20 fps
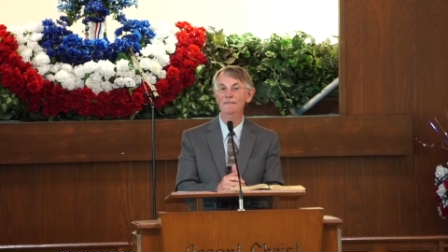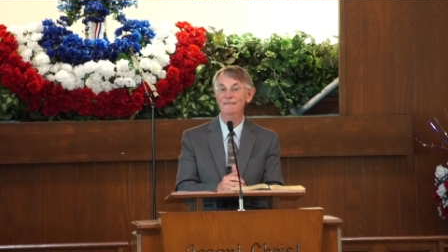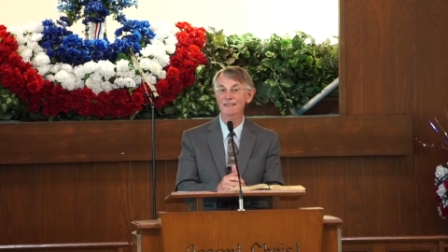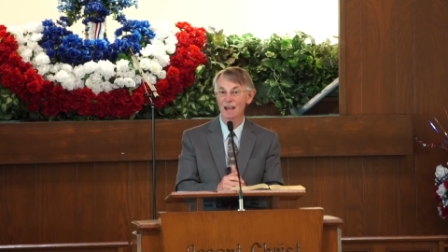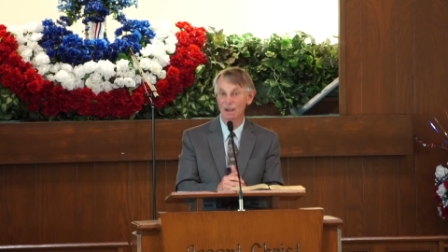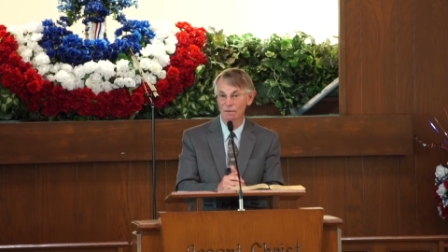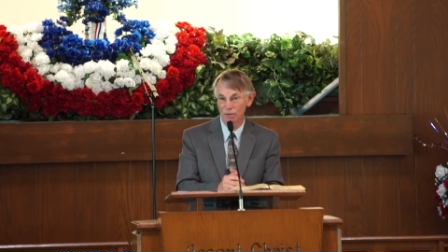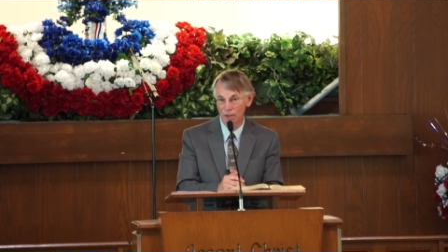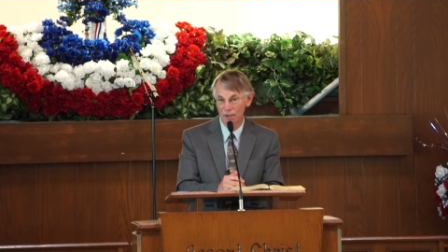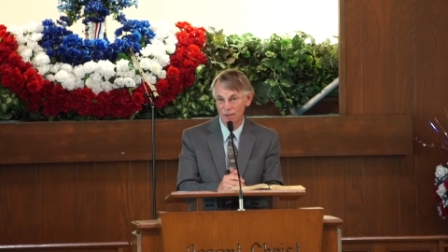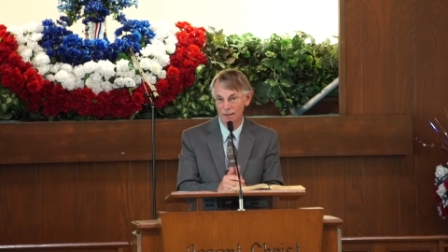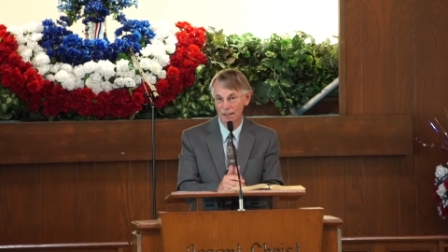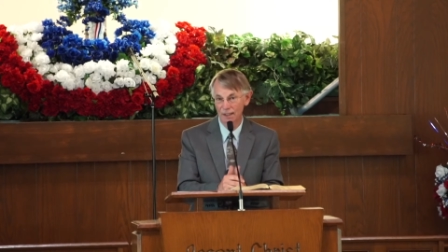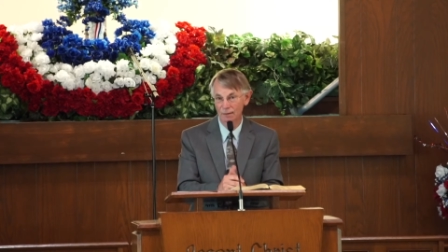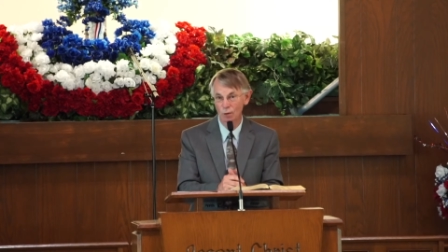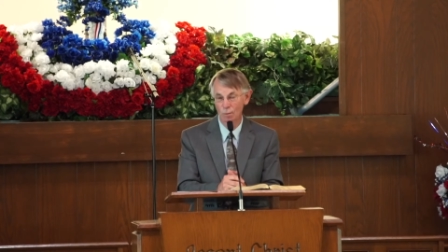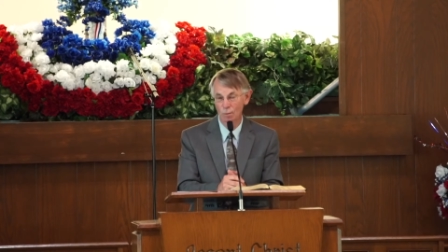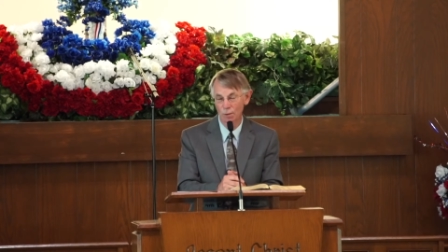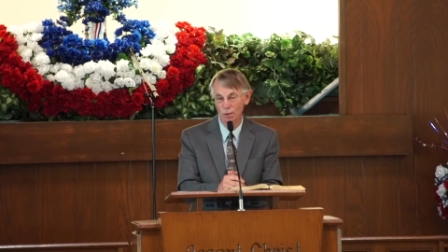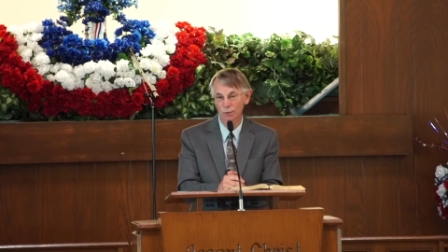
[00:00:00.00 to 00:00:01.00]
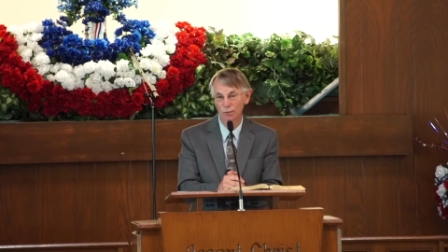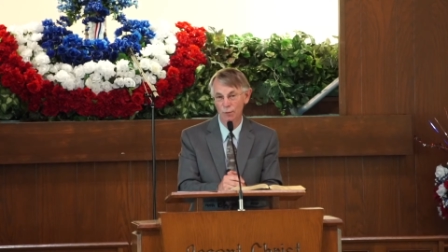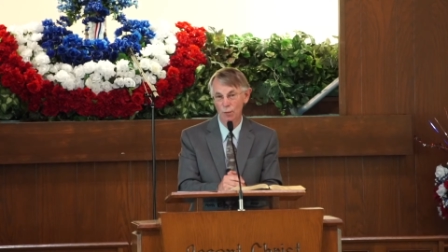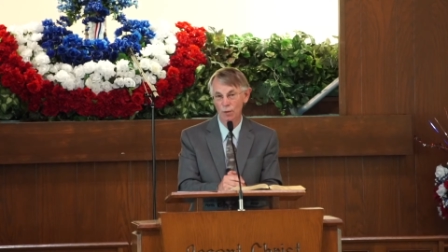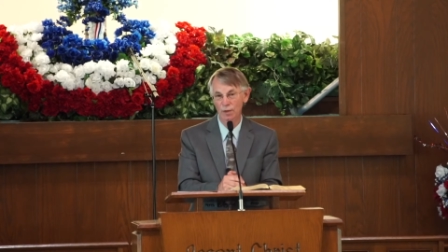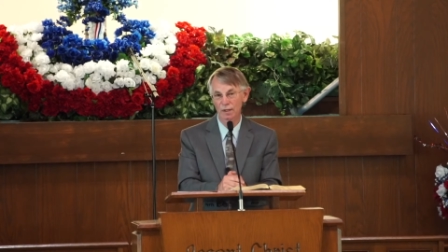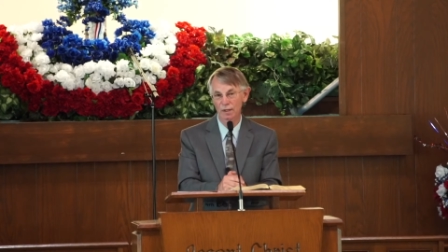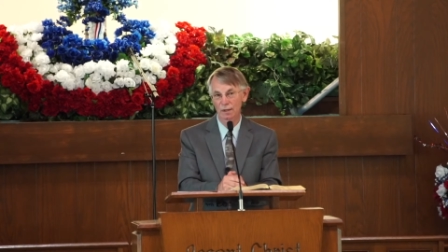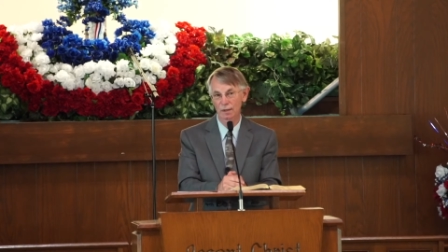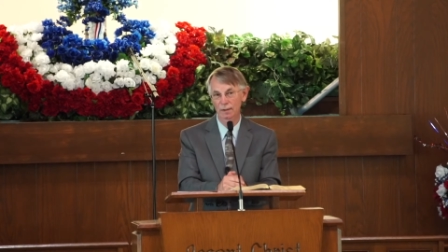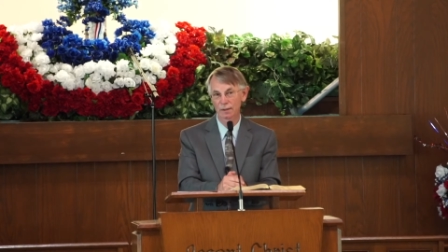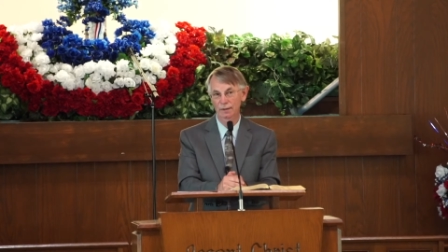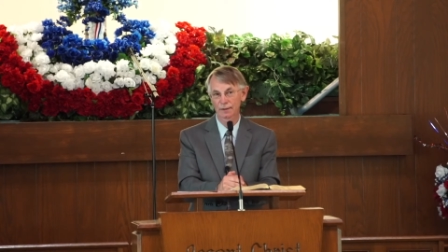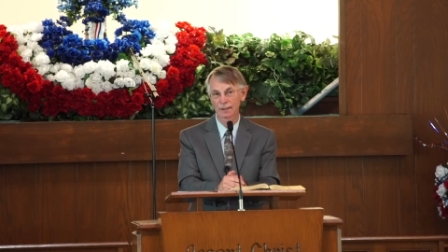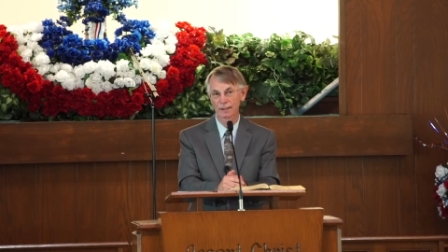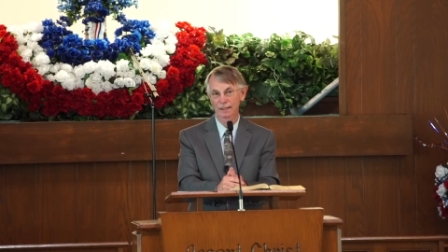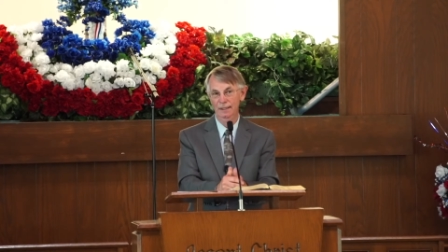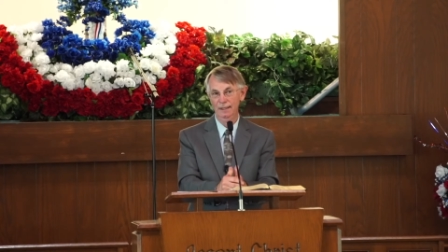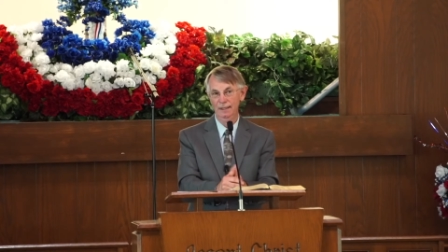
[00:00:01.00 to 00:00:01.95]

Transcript: Never in almost 40 years.